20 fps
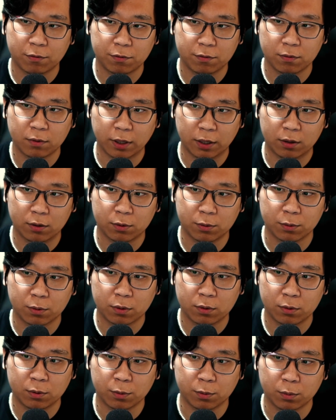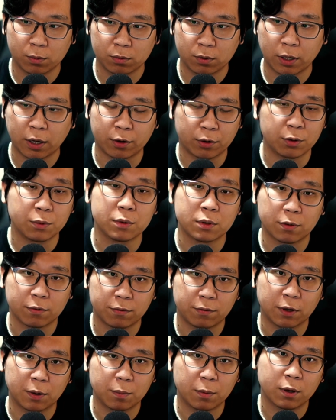like who are used to
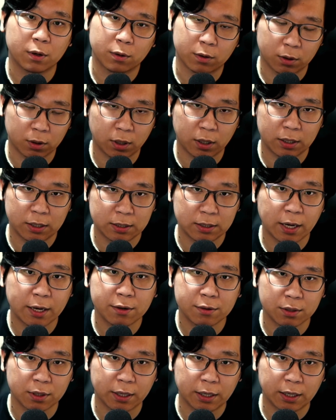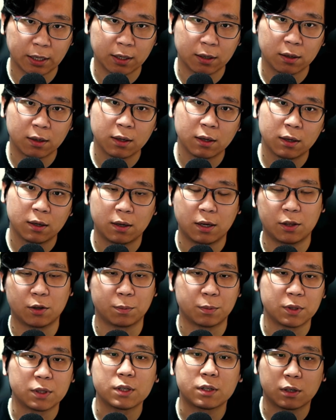Figma and a lot of designers like it, and their
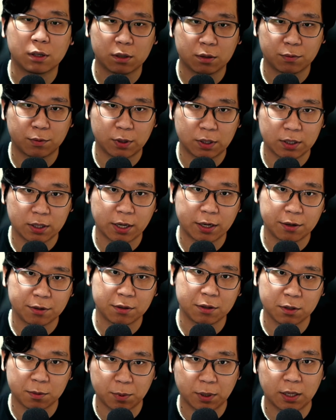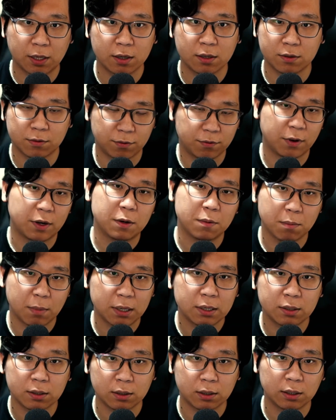positioning is for designers, is because
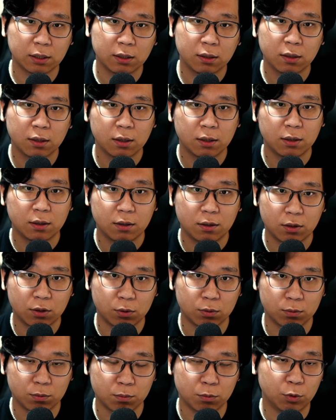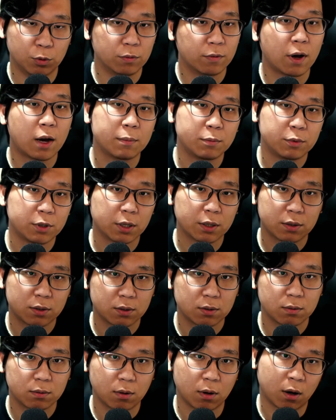fundamentally you move
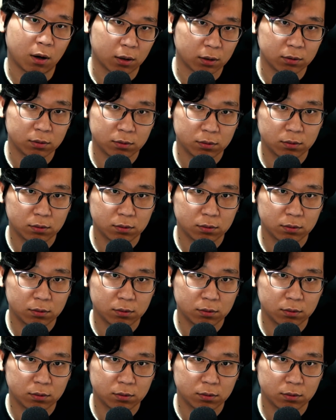objects on